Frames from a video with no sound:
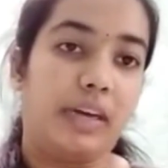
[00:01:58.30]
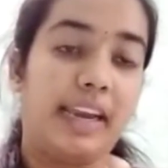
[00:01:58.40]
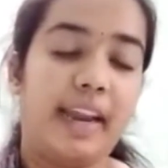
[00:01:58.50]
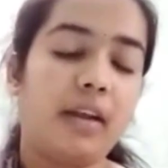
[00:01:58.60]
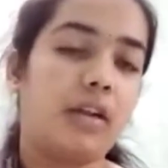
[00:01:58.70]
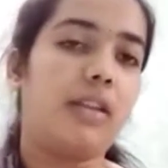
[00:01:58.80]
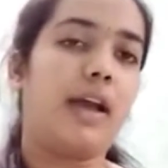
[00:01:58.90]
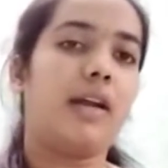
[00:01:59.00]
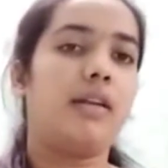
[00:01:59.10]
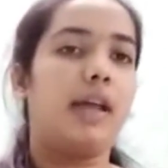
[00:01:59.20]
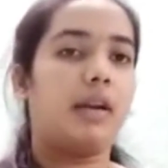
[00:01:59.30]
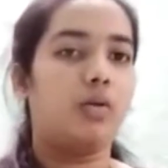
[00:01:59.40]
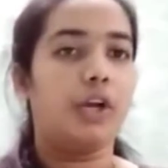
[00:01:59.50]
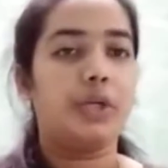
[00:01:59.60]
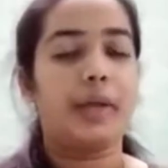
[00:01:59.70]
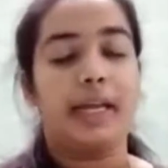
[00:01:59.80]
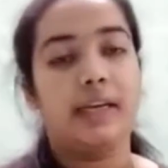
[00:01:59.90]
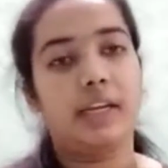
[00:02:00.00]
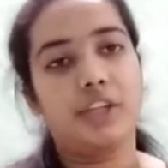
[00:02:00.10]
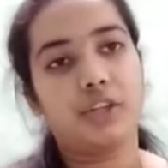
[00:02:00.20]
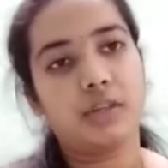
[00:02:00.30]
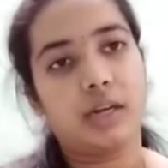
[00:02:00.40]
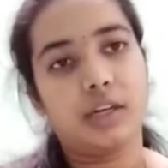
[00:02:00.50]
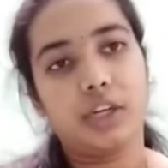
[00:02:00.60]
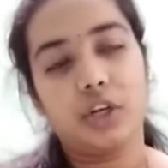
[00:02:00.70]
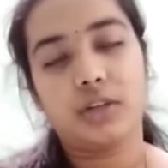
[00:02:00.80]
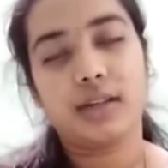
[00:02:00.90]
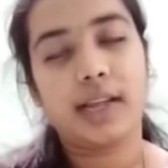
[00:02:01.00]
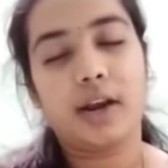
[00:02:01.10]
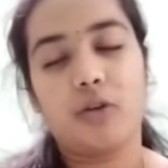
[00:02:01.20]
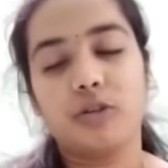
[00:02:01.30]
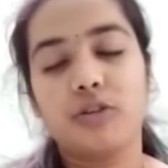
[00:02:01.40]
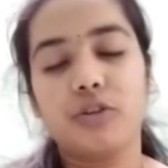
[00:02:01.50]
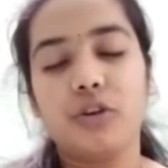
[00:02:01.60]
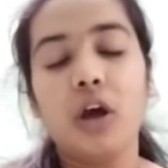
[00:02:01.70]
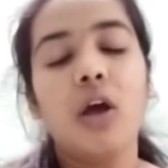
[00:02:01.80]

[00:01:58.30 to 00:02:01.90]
great that they're going to encourage us continuously. And also